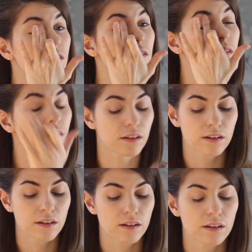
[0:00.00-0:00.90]
before I
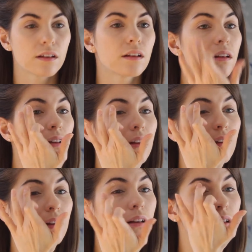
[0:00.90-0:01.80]
apply my
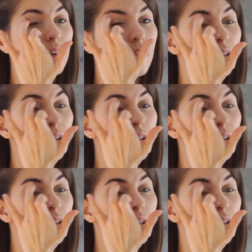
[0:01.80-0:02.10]
eyeshadow.